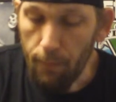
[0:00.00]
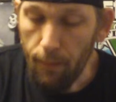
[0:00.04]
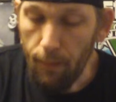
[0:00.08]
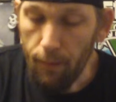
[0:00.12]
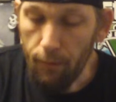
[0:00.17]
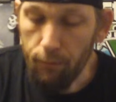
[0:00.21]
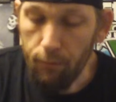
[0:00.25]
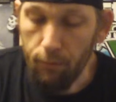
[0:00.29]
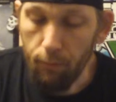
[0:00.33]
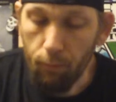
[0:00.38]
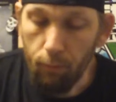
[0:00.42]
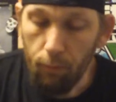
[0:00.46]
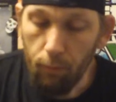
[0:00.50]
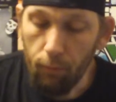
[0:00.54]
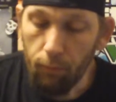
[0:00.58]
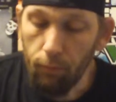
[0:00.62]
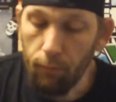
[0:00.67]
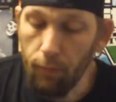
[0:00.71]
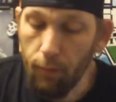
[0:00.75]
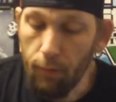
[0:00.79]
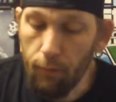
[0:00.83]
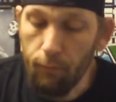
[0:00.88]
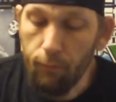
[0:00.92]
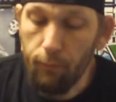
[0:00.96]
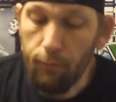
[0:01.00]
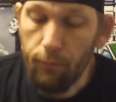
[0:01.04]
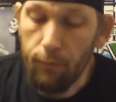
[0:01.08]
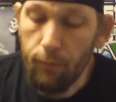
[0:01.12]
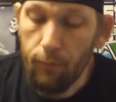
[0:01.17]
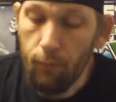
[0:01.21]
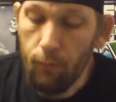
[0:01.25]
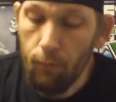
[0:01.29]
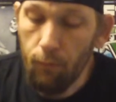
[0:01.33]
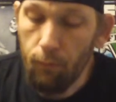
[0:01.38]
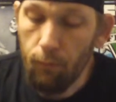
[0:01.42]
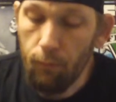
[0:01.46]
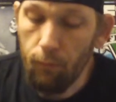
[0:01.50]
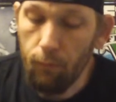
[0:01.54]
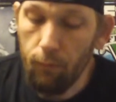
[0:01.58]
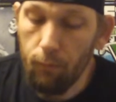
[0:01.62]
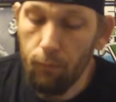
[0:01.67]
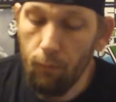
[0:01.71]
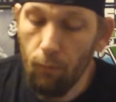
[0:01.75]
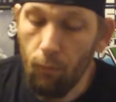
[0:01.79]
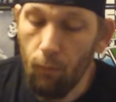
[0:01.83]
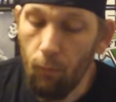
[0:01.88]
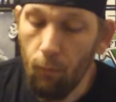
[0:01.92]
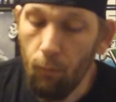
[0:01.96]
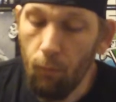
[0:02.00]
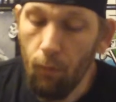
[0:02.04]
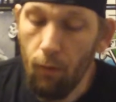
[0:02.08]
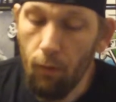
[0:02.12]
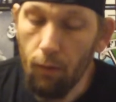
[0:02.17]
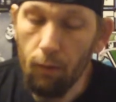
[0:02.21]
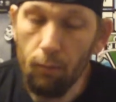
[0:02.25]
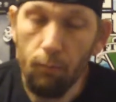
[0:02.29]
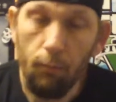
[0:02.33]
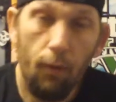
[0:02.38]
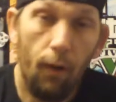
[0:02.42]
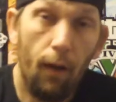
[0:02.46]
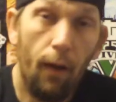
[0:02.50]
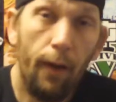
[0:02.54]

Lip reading: I said, well, if you don't want them,